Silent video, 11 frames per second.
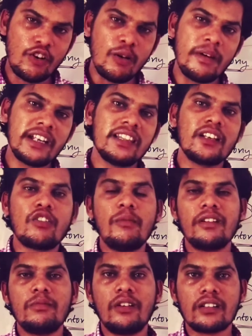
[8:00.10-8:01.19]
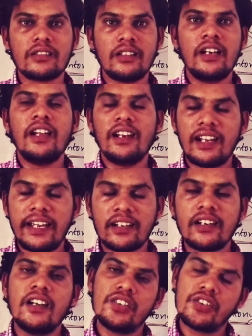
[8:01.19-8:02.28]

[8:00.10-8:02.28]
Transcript: comment in the comment box. Like,